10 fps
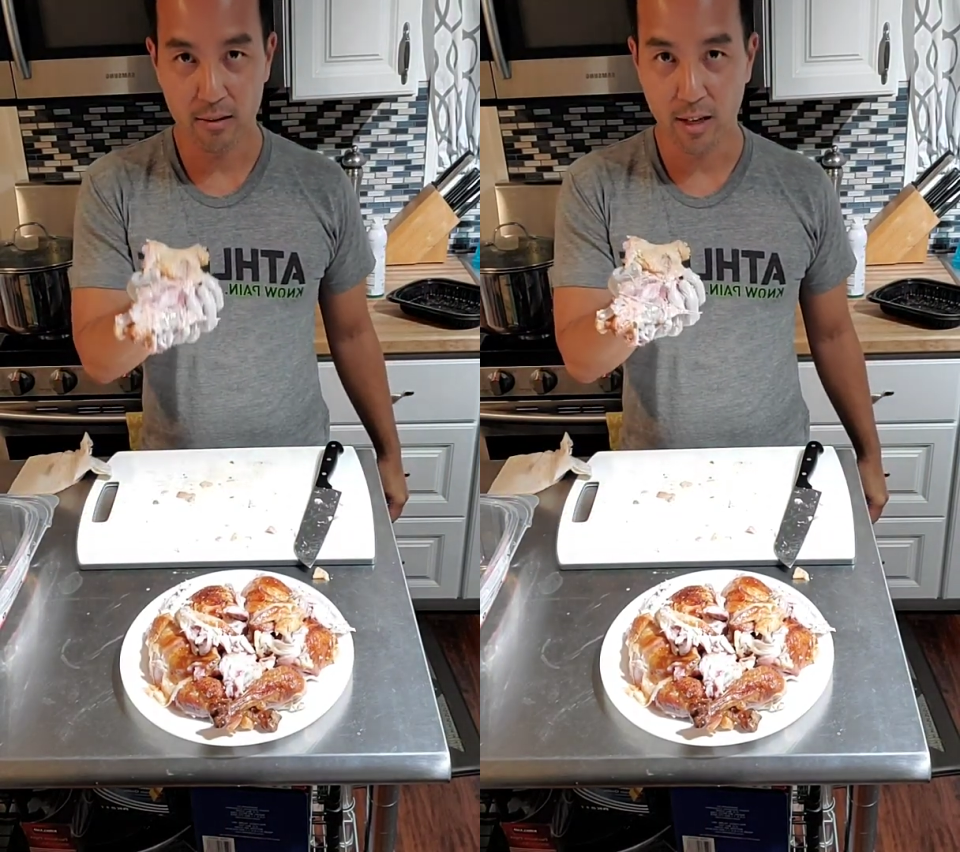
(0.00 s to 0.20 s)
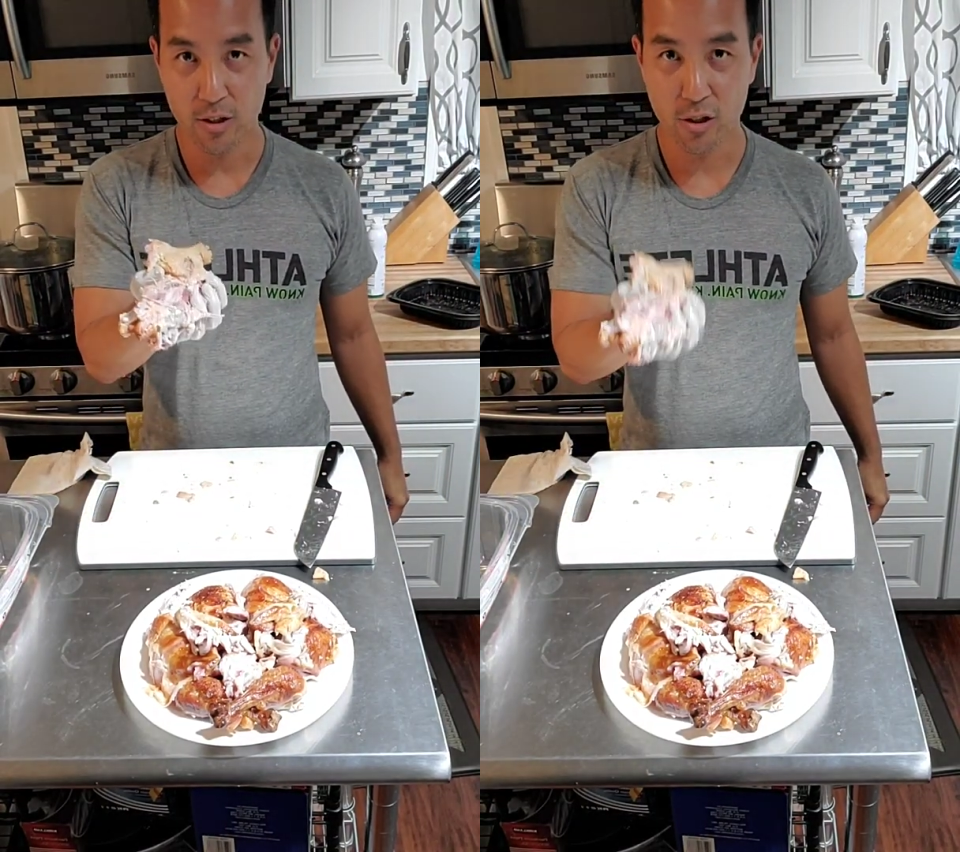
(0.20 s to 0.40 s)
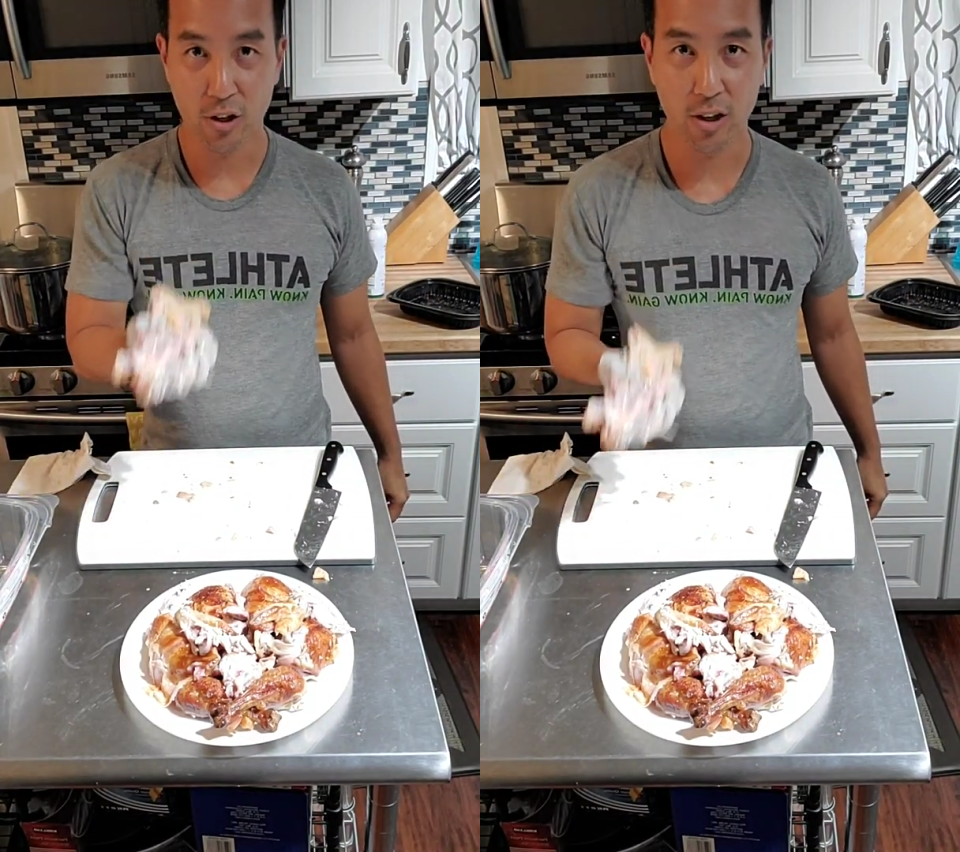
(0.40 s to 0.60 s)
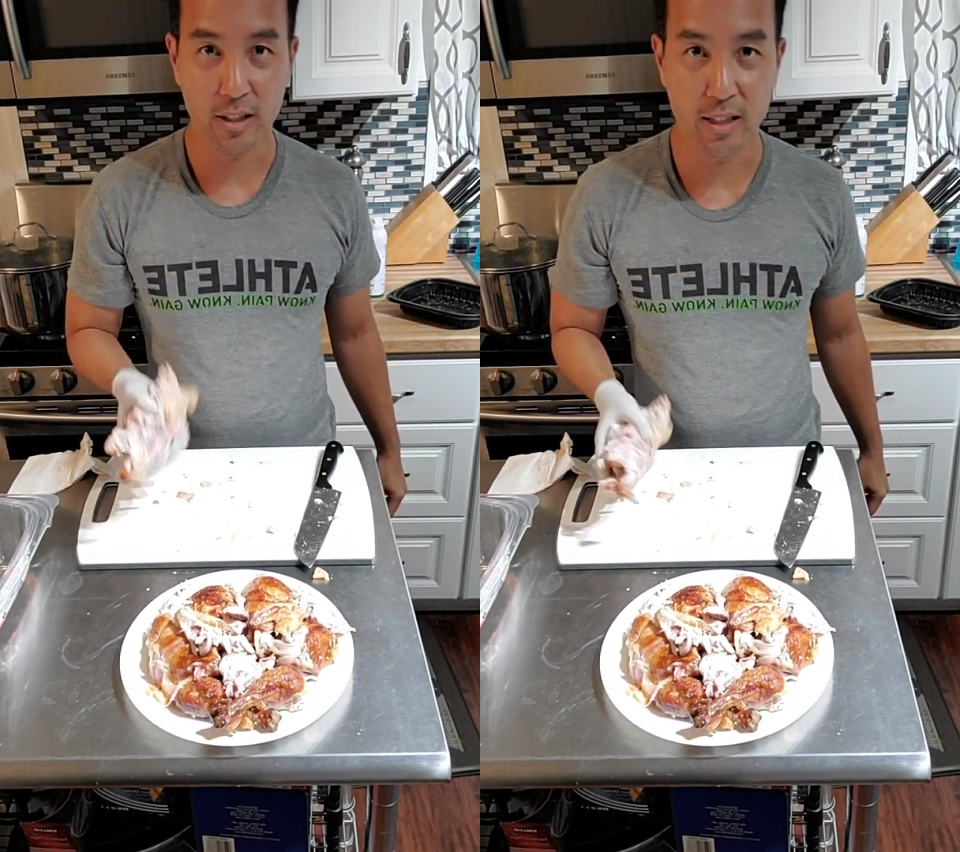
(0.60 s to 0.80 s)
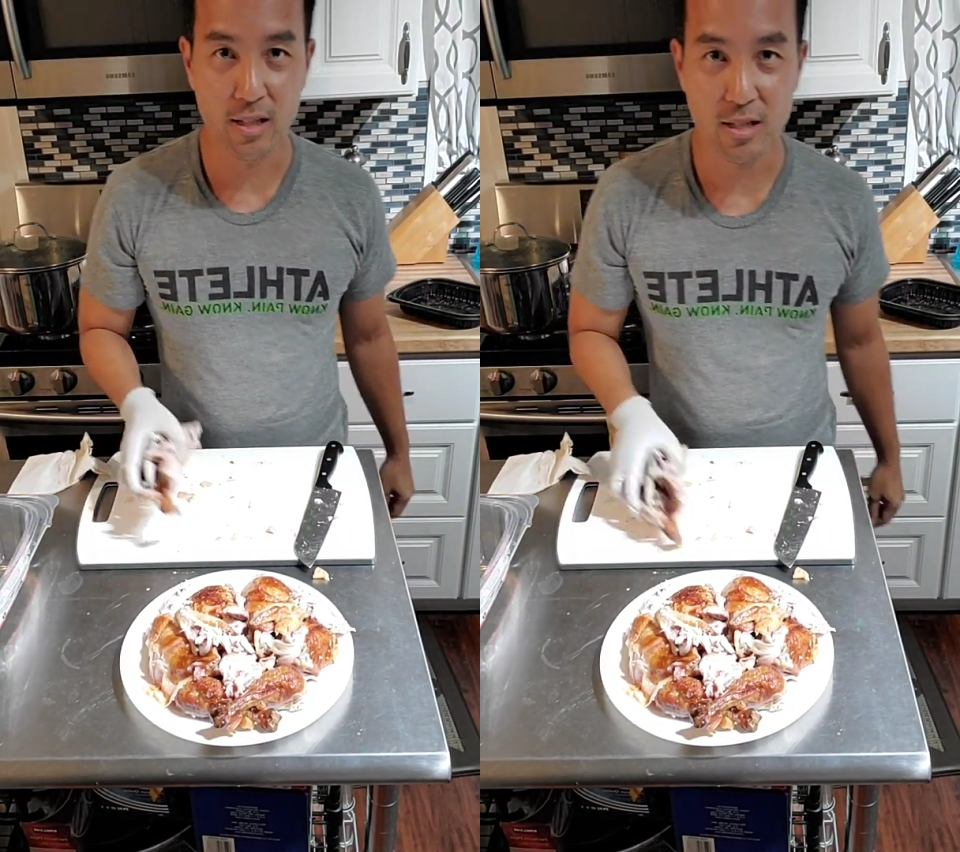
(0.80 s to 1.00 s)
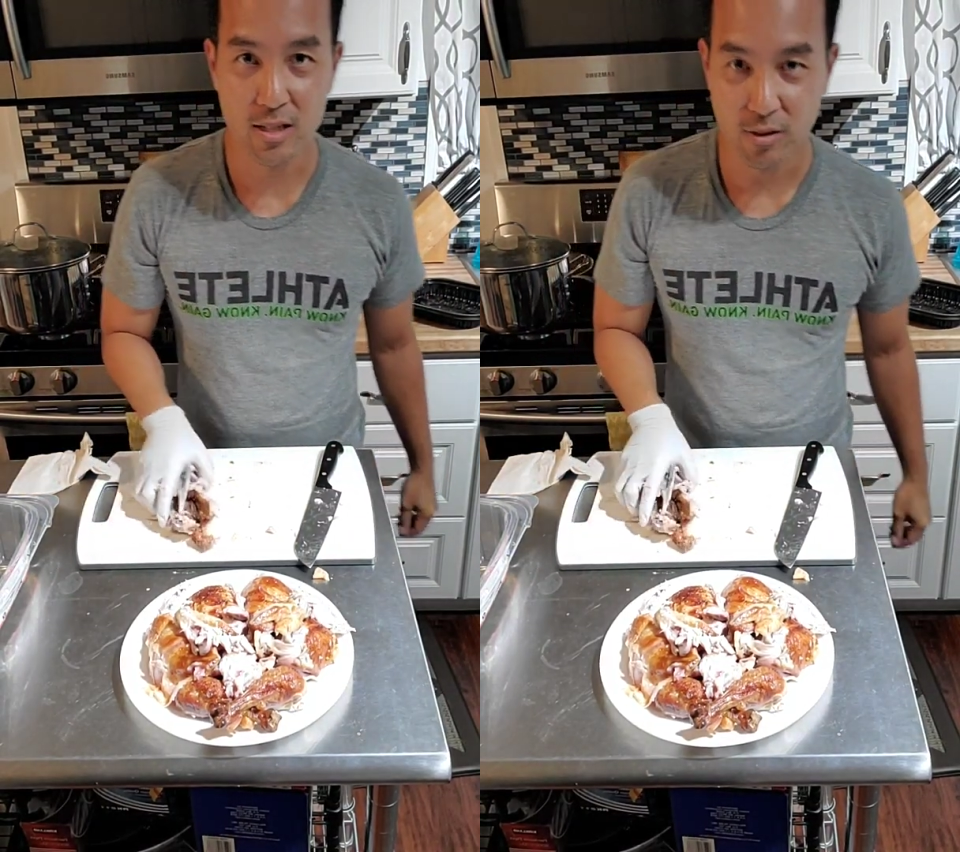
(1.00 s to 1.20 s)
I use the carcass